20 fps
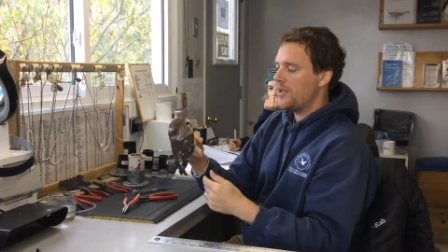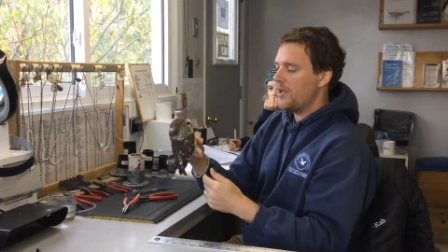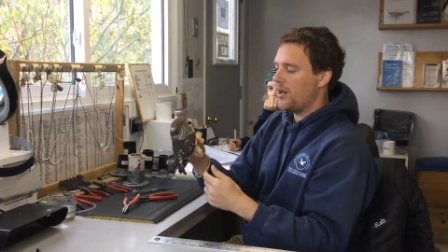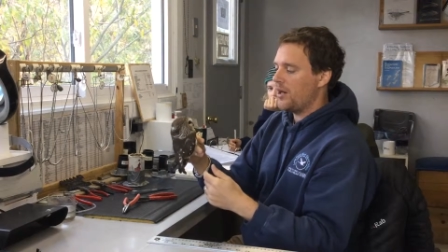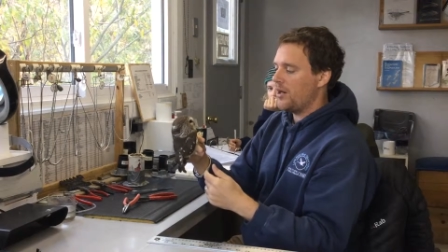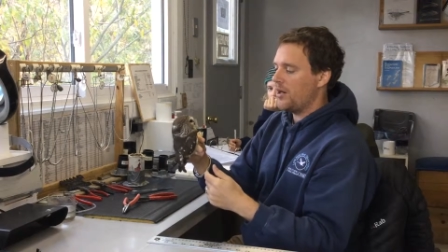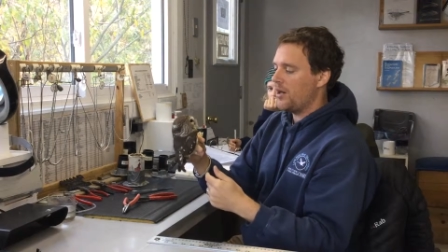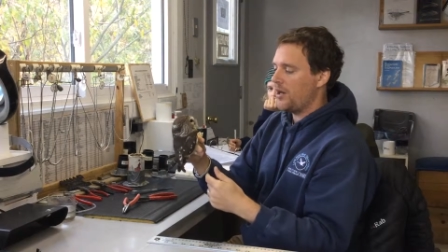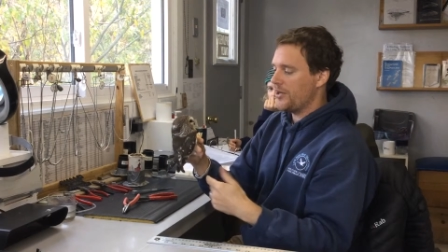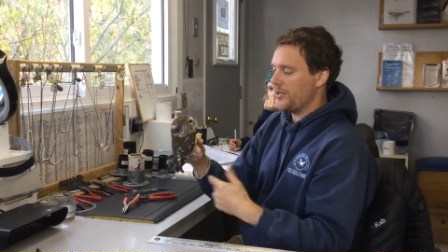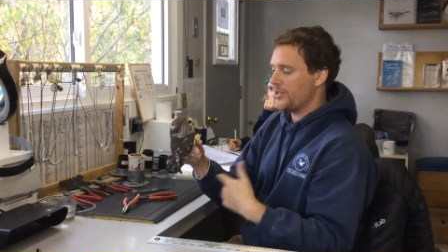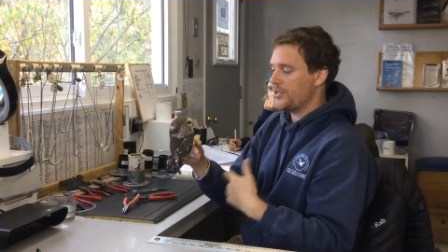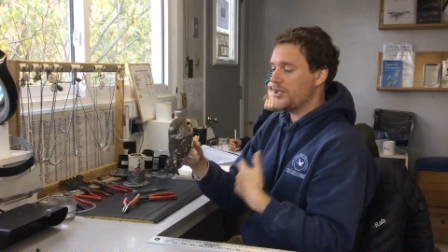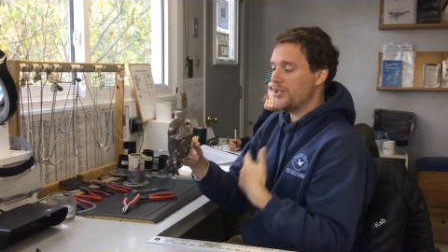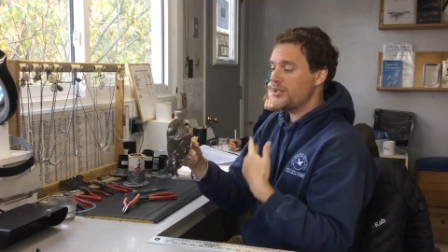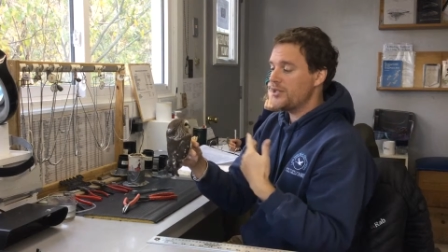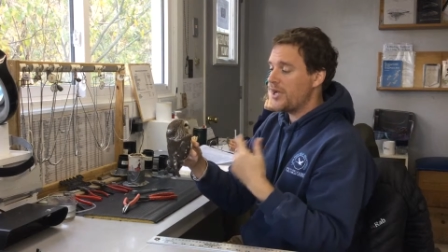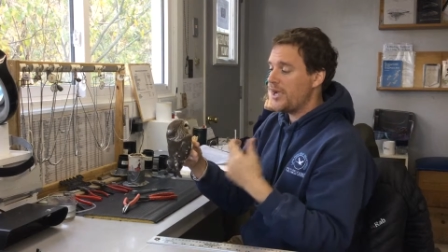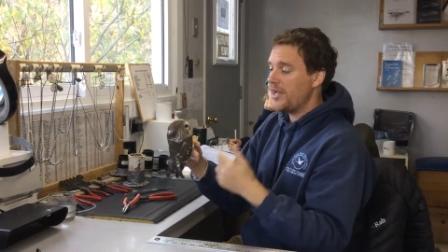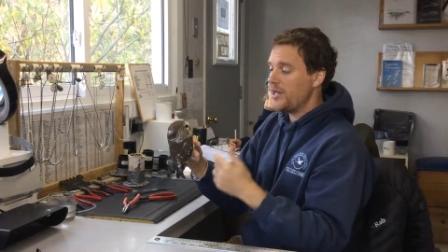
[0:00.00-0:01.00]
On a
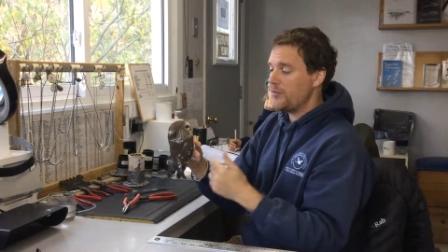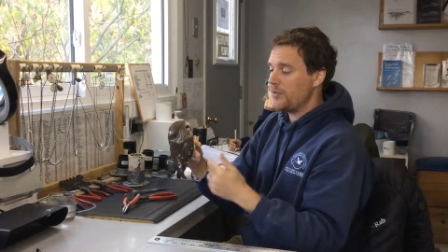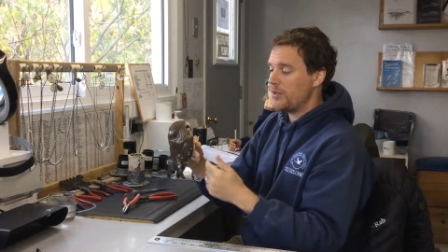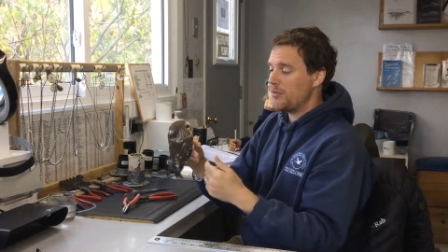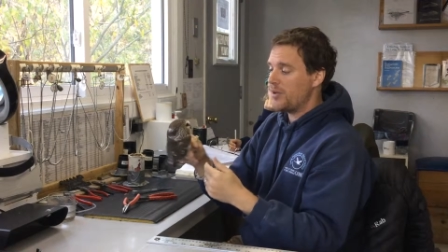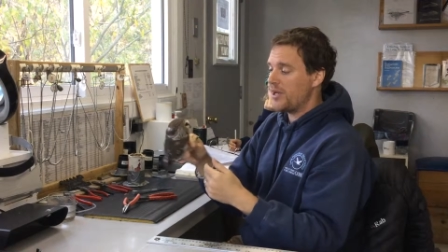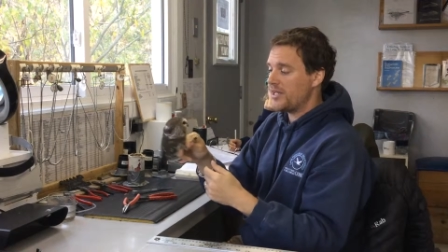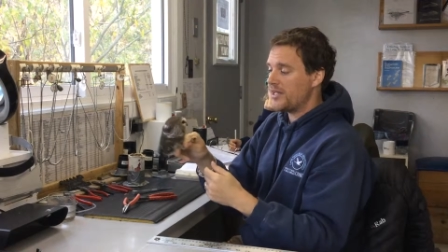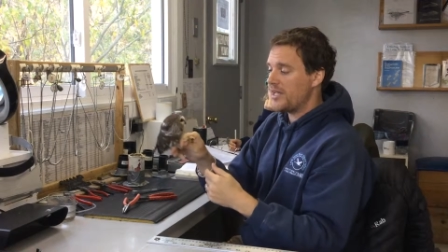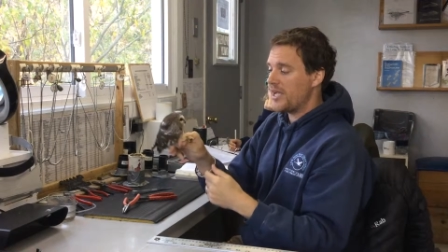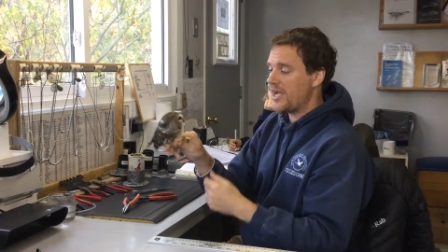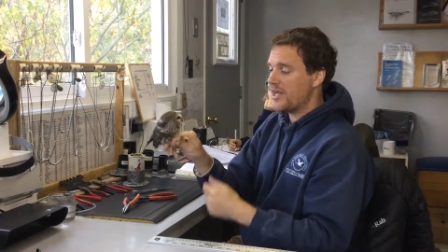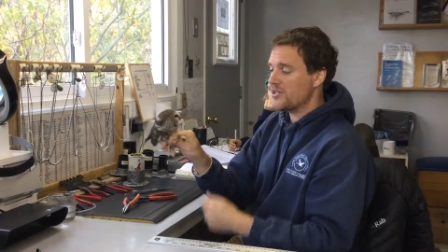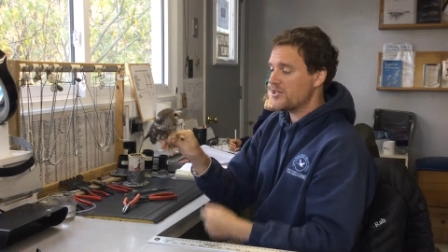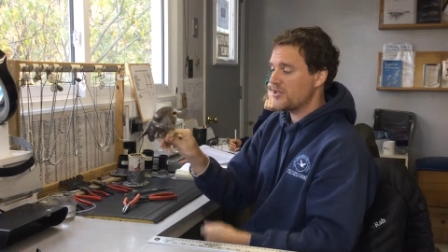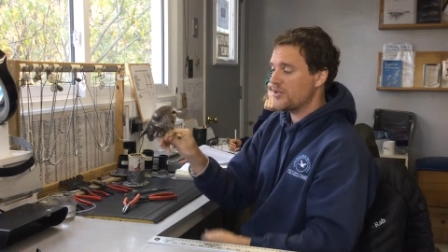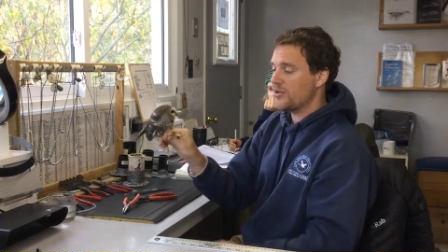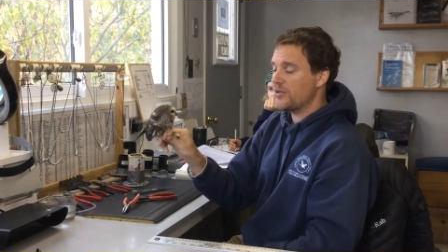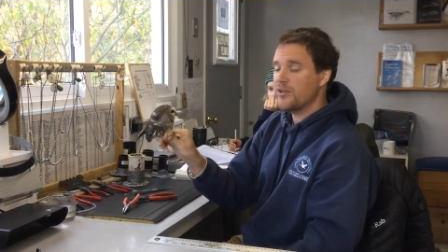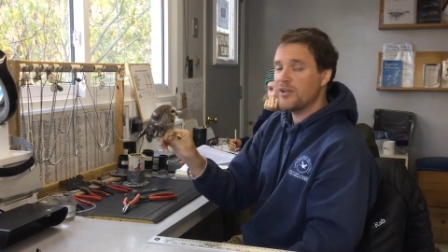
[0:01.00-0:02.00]
good night, we might
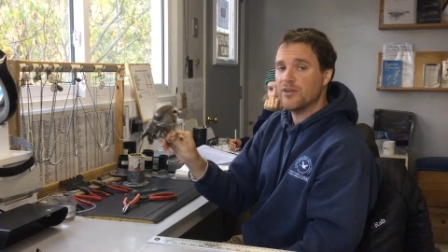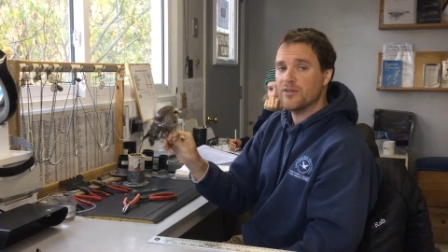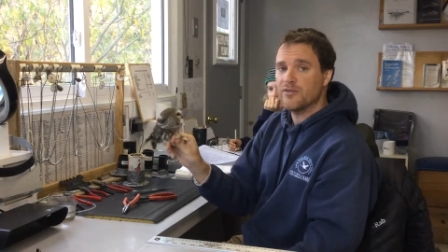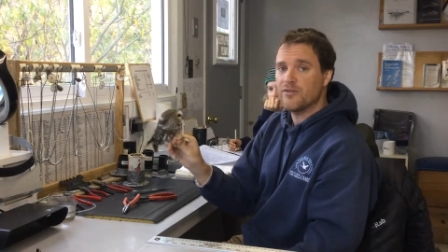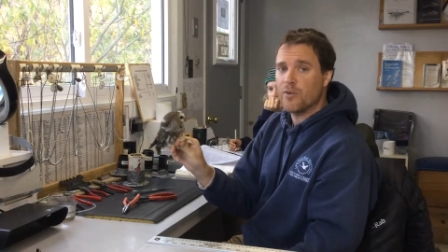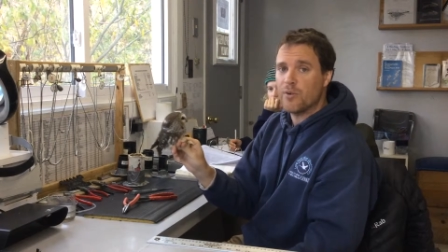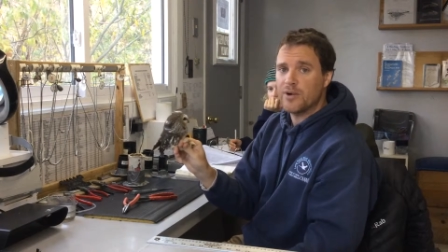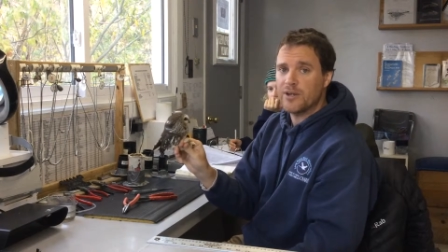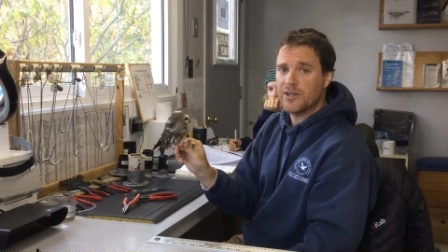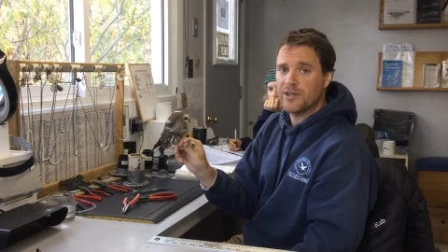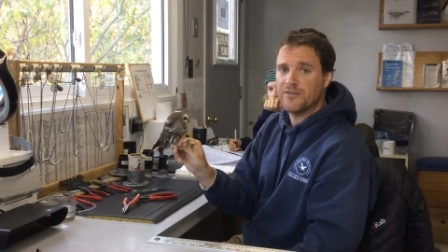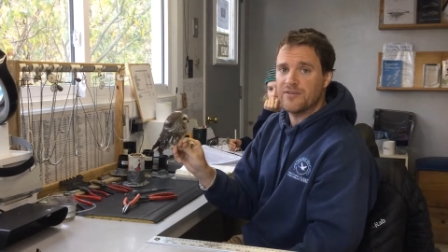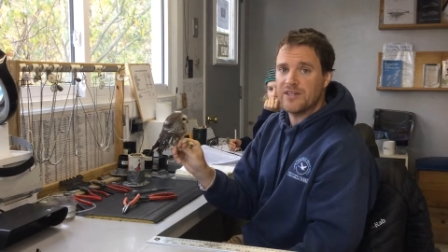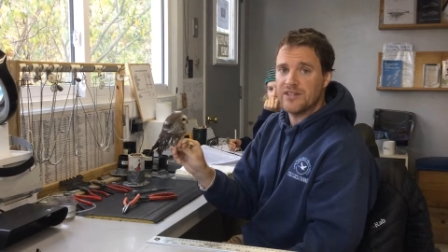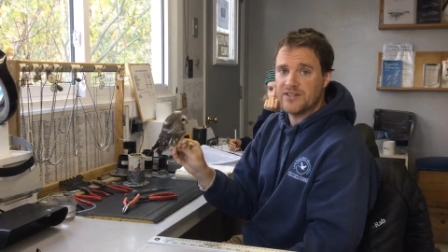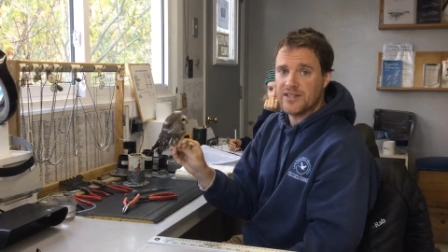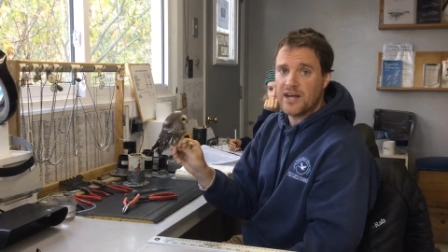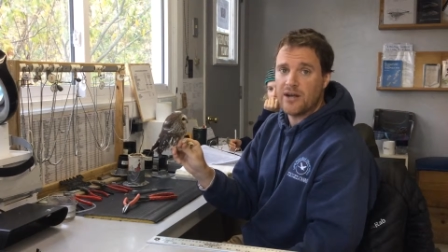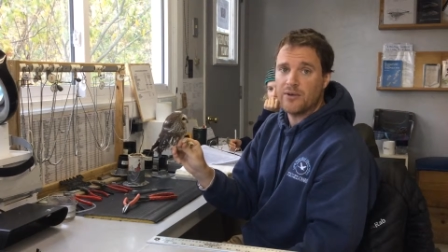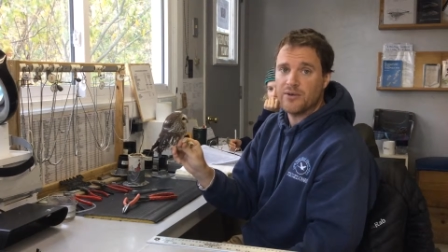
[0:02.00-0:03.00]
catch 30 or 40 of
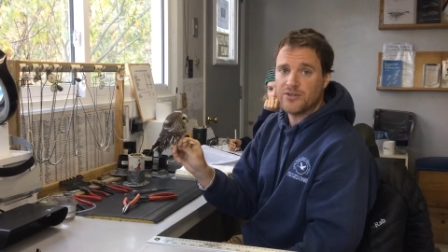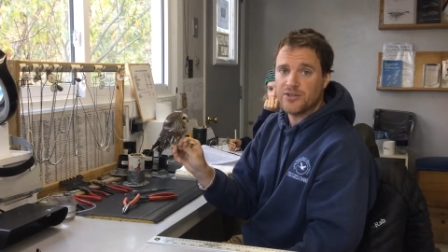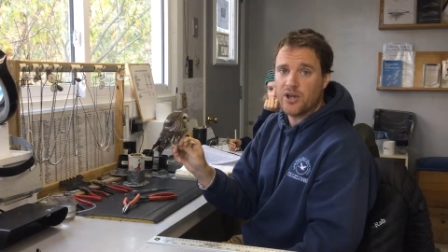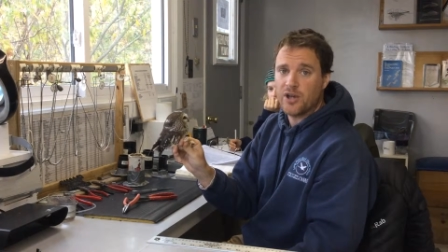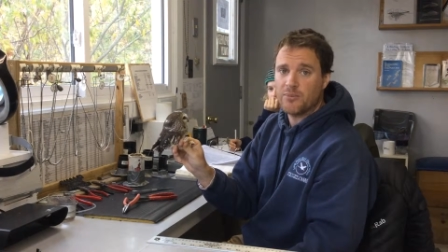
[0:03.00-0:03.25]
these owls